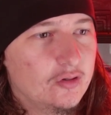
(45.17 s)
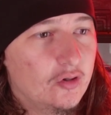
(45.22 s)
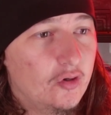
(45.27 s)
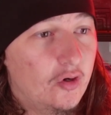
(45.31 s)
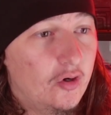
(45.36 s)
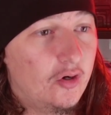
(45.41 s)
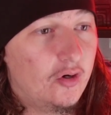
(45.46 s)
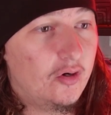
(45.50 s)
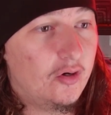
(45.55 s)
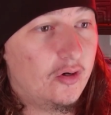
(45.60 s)

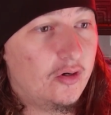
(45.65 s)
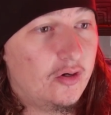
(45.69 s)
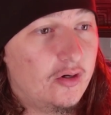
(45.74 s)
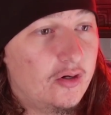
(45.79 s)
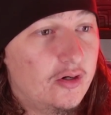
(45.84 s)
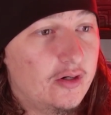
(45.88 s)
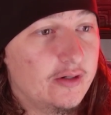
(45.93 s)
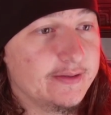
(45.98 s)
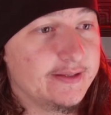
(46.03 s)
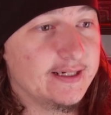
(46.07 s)

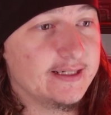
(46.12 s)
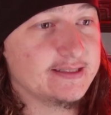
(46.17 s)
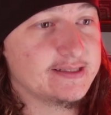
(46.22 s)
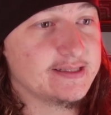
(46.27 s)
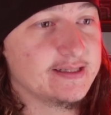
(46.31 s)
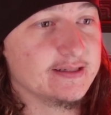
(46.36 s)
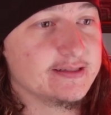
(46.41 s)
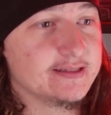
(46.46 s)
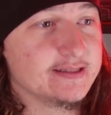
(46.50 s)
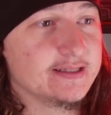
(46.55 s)
Oh,
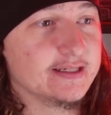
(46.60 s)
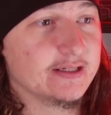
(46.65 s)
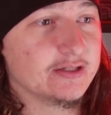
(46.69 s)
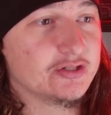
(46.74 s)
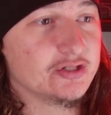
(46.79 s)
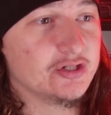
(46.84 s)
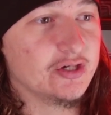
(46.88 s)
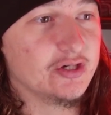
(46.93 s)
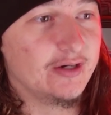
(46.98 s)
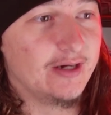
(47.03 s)
that's a sick
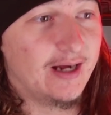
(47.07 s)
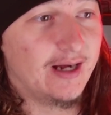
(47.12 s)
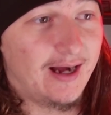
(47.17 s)
shot.